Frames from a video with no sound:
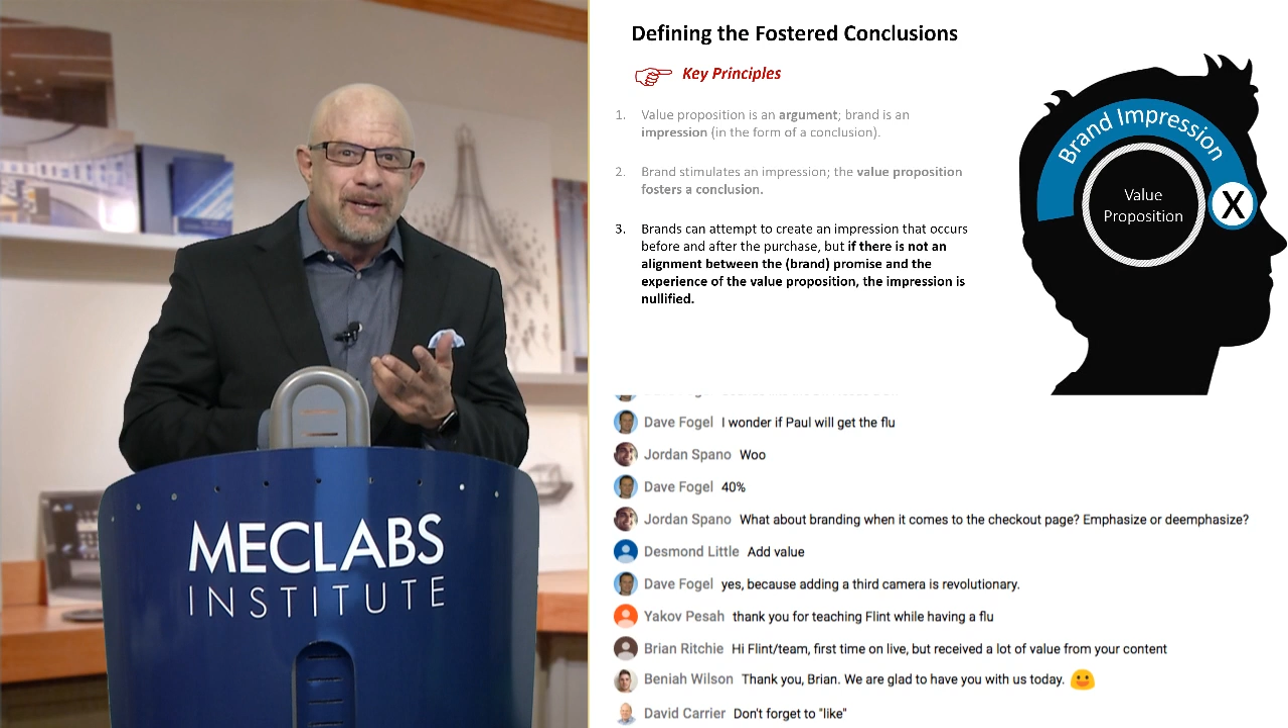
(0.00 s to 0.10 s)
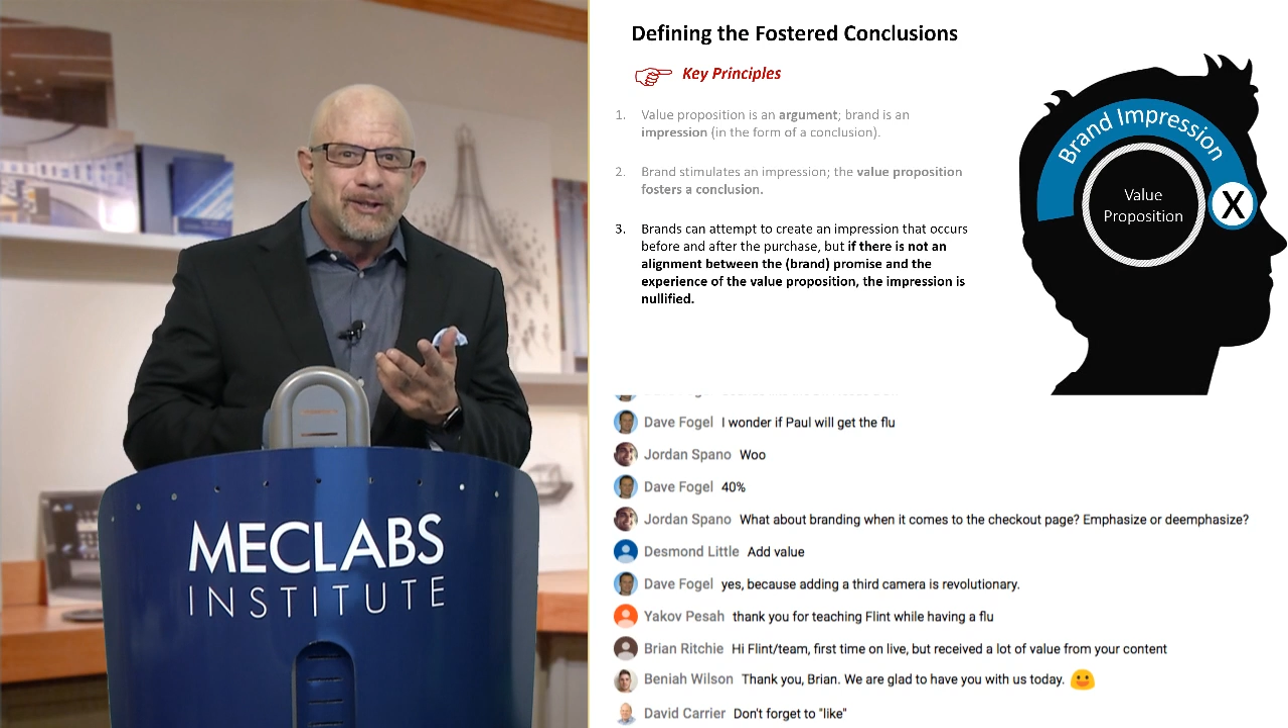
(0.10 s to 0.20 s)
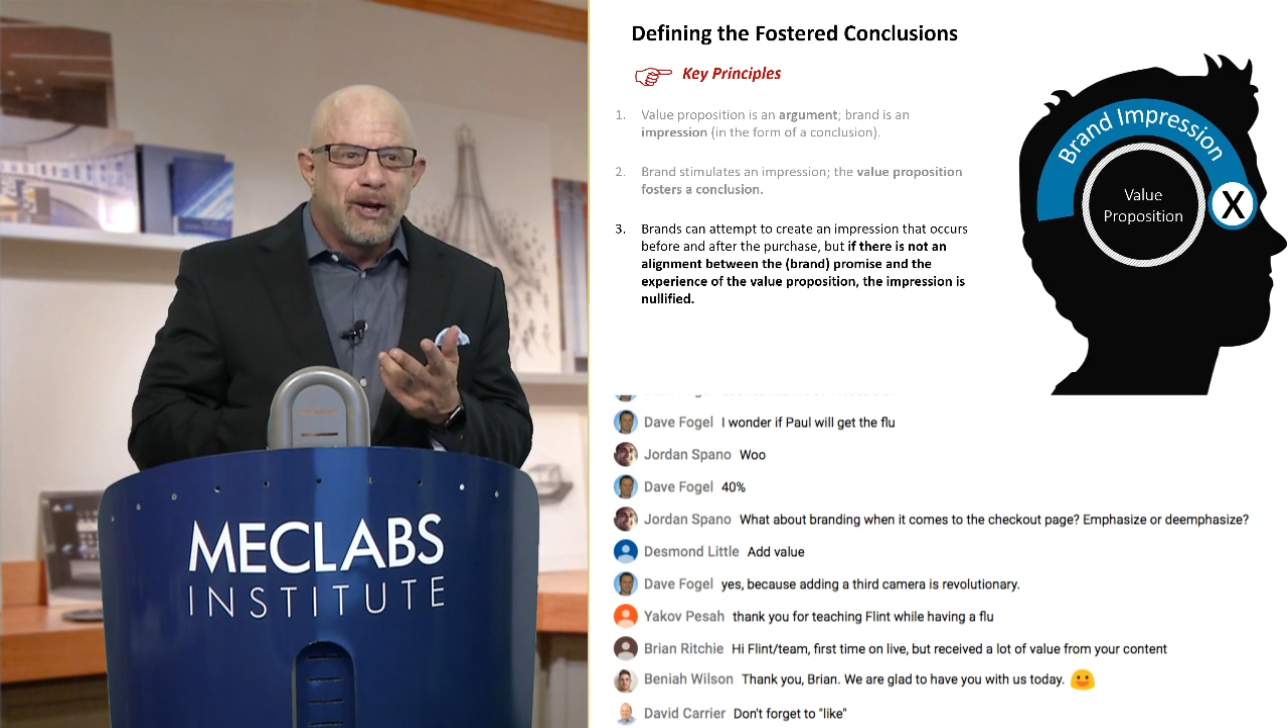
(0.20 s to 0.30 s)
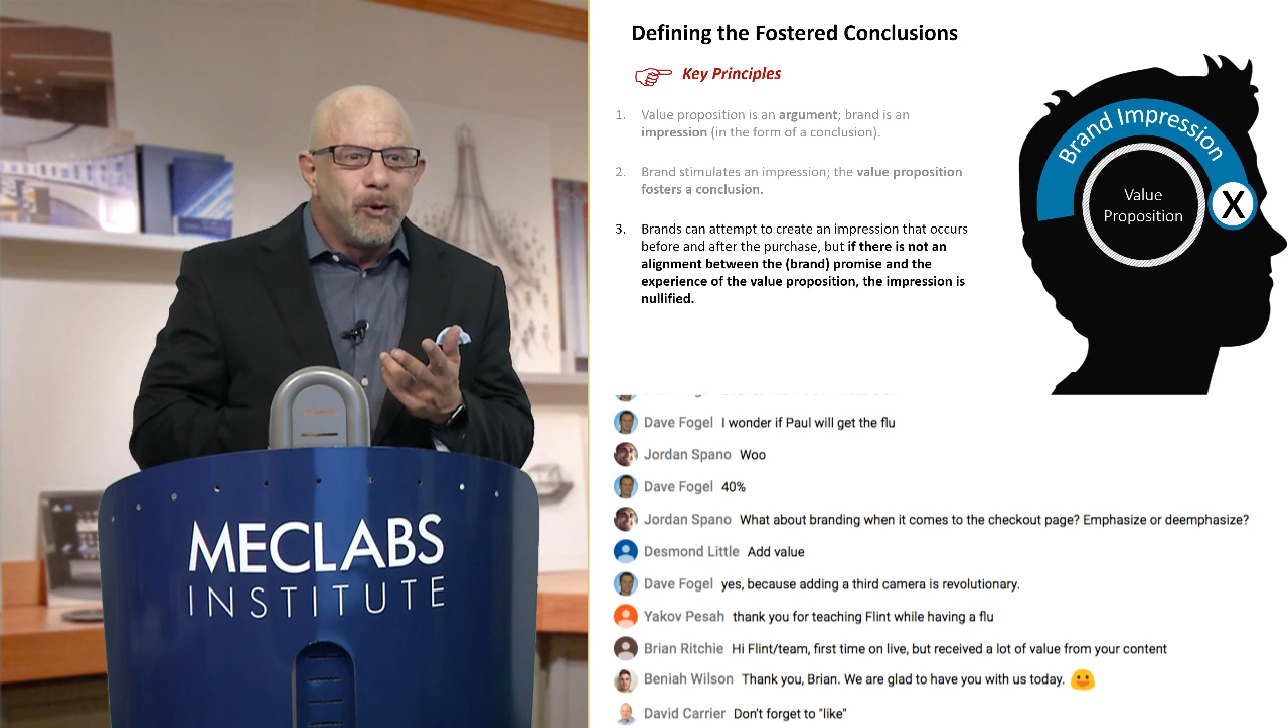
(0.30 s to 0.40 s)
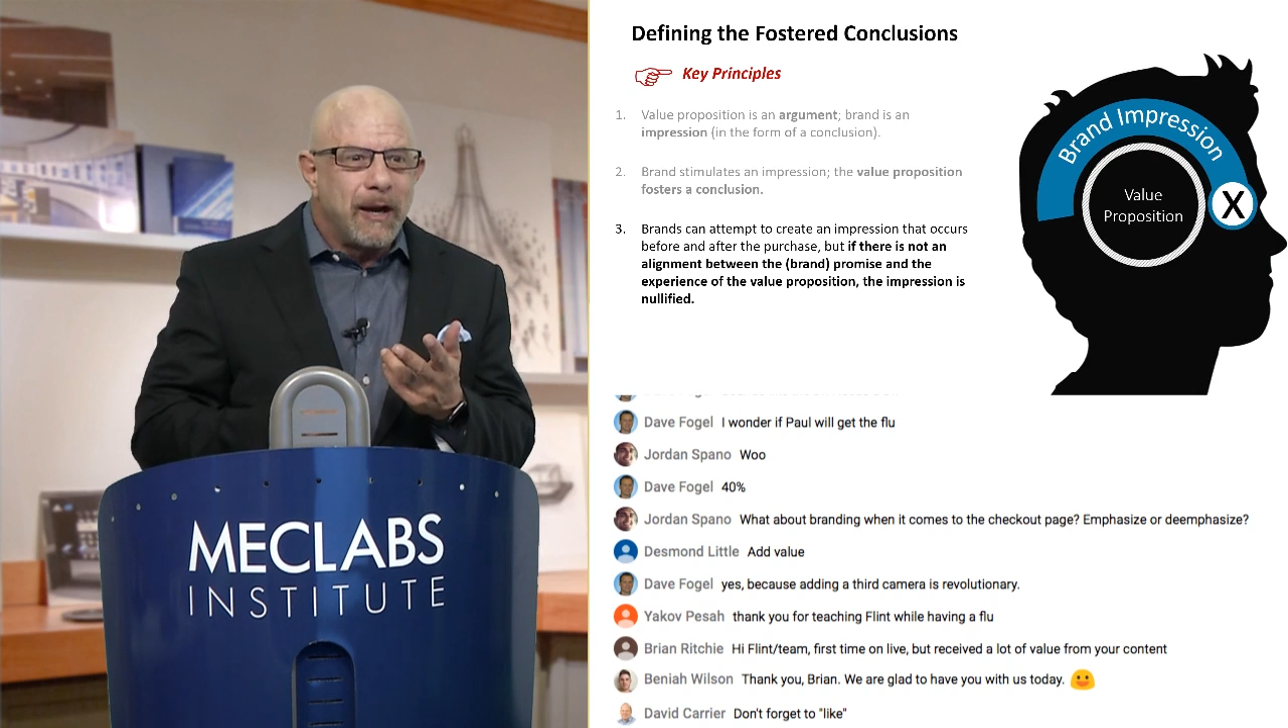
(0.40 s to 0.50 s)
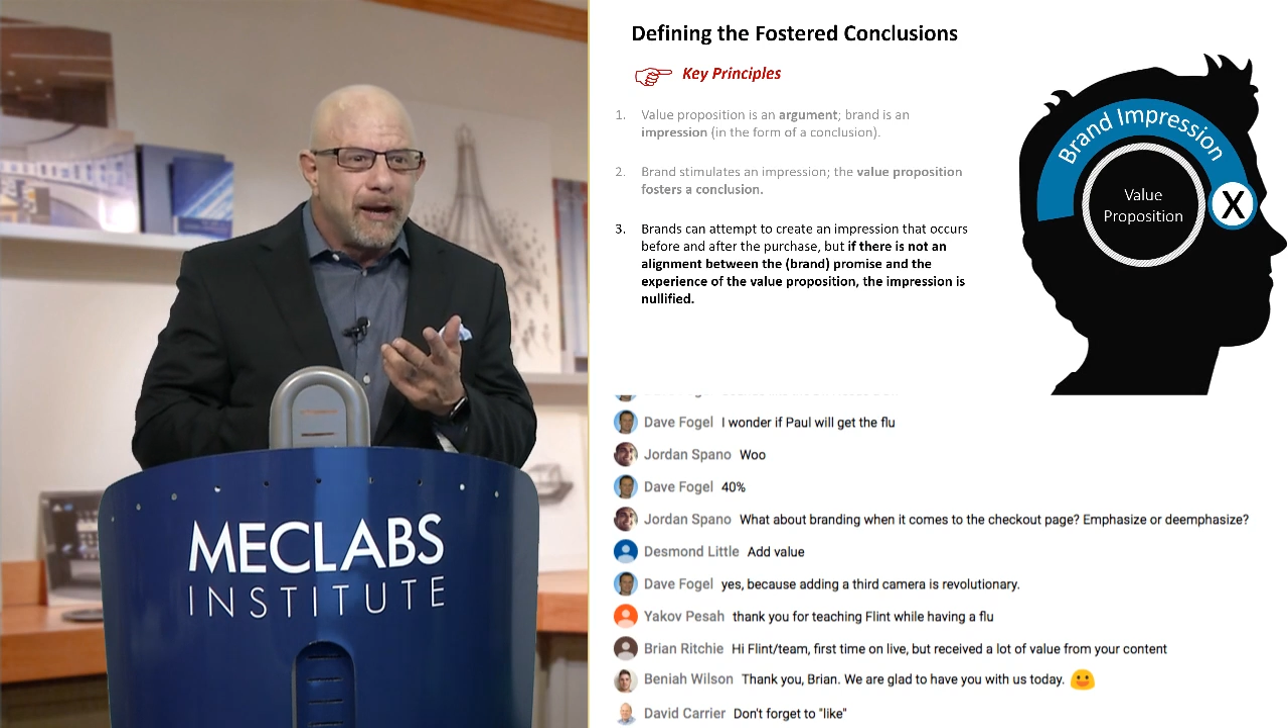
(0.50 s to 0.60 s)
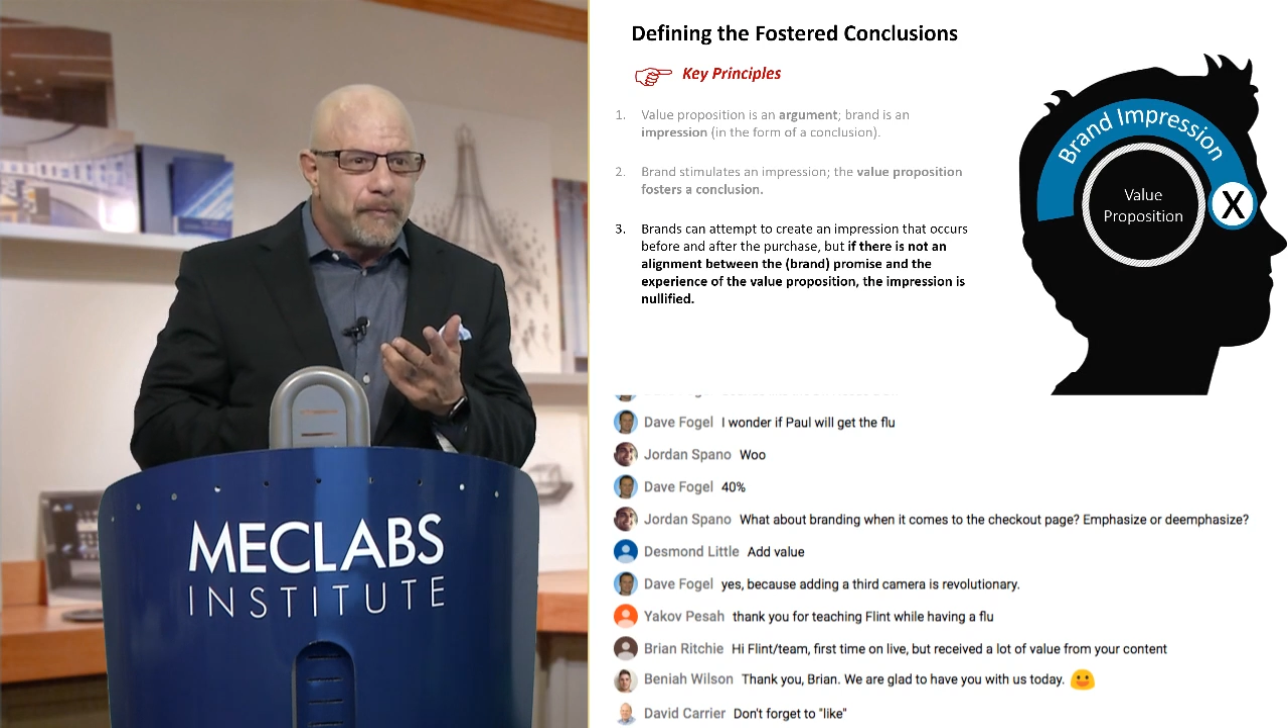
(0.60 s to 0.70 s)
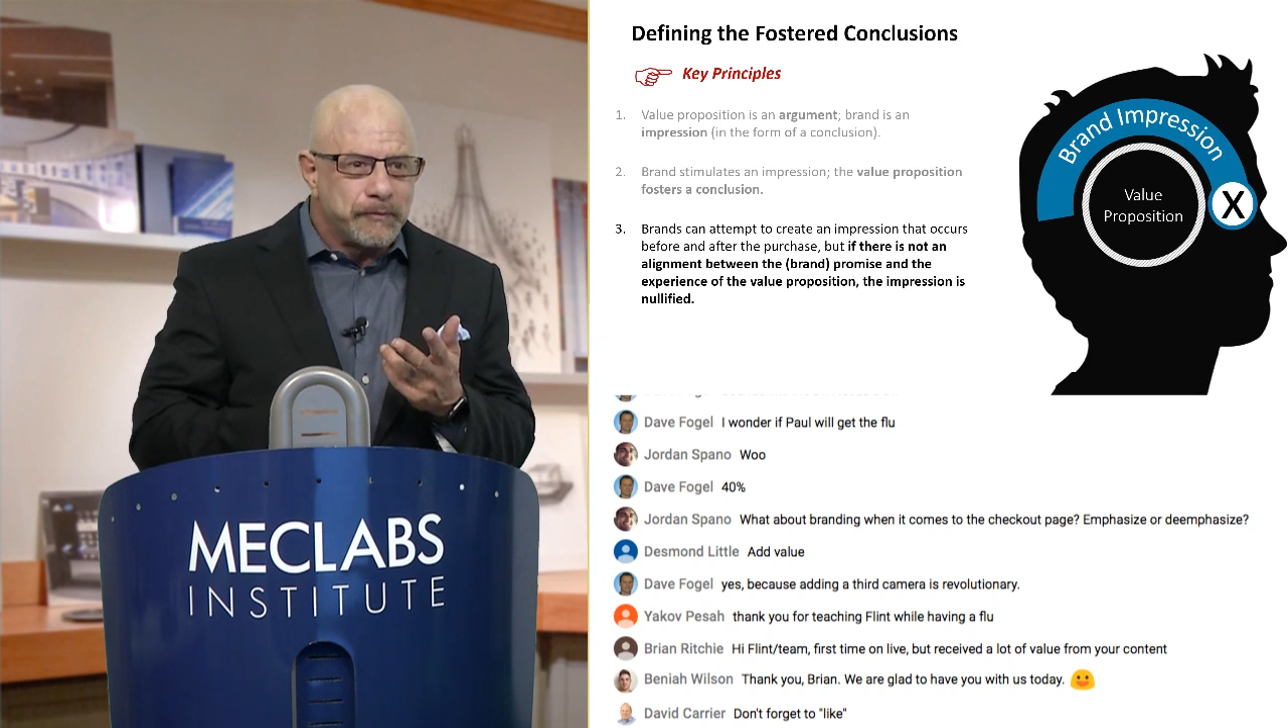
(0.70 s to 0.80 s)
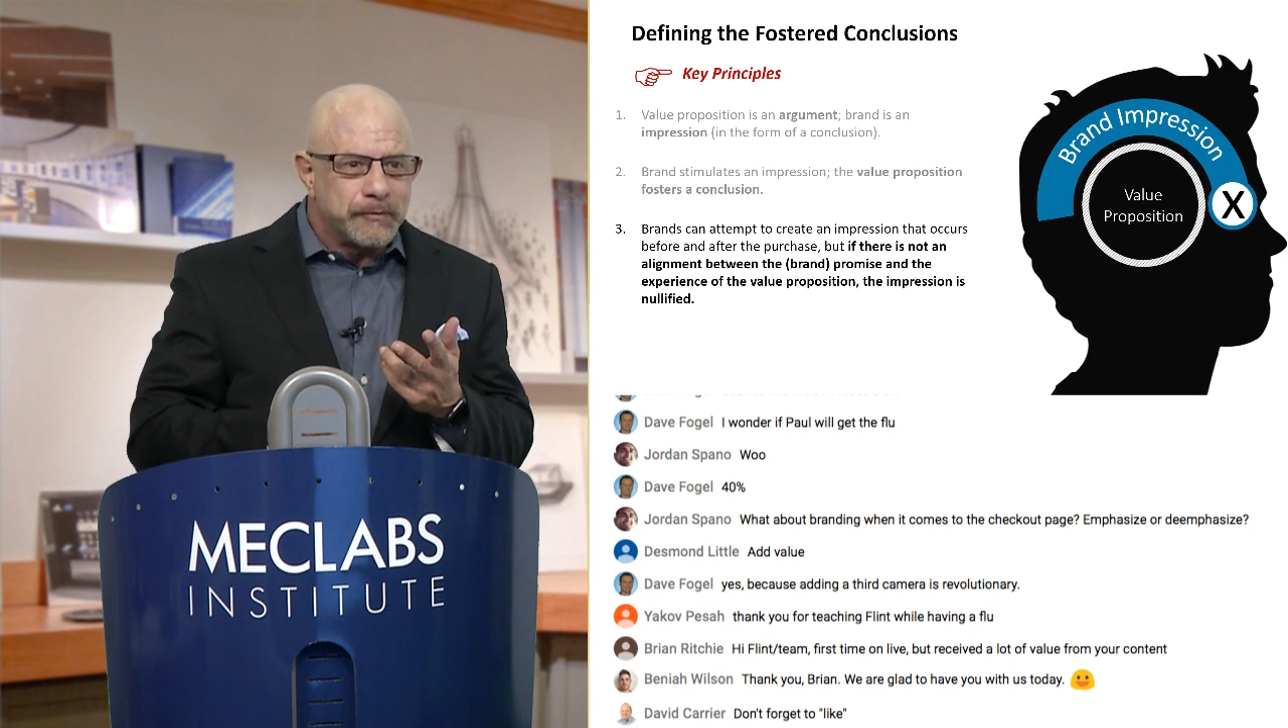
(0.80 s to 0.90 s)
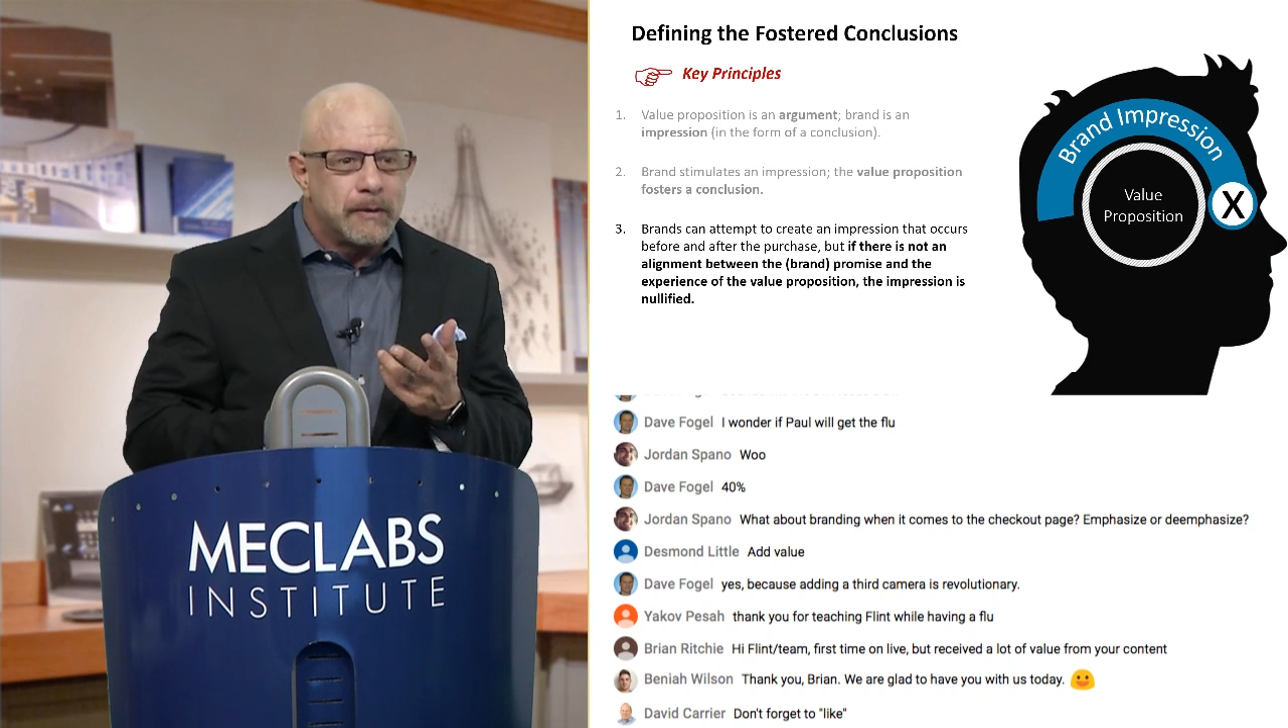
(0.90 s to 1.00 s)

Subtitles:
So,